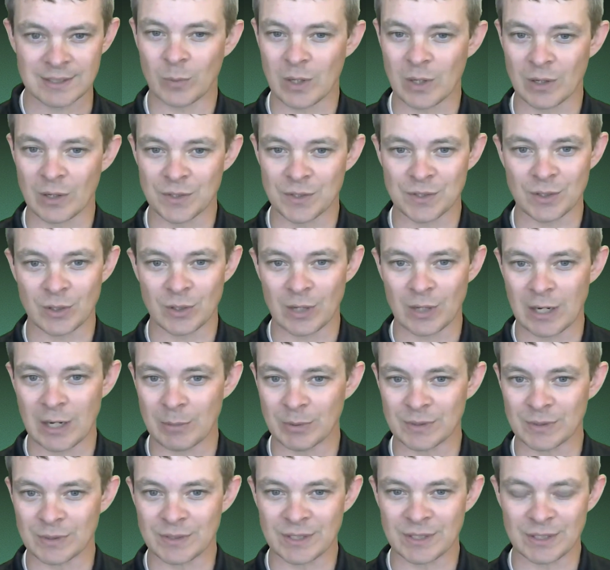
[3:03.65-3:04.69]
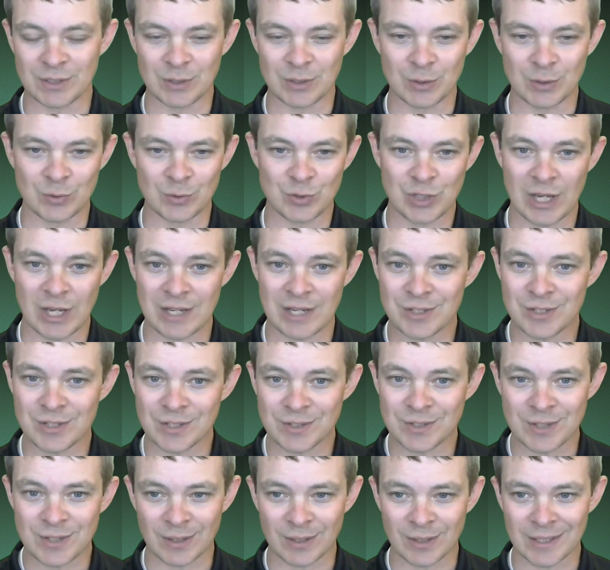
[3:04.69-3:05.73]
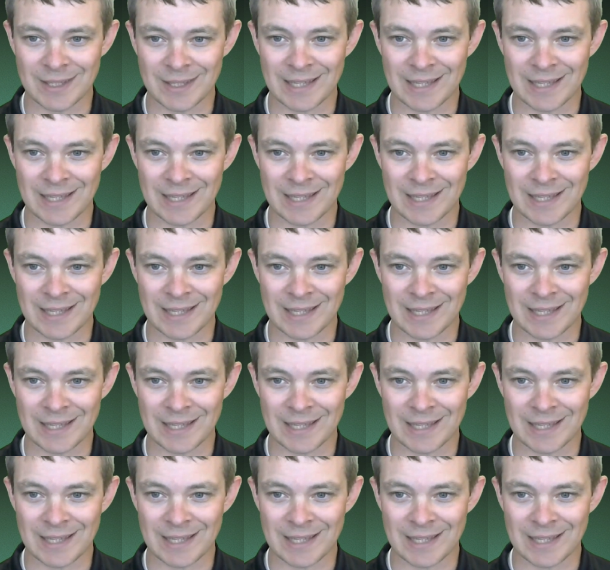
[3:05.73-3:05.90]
We also are able to do changes to all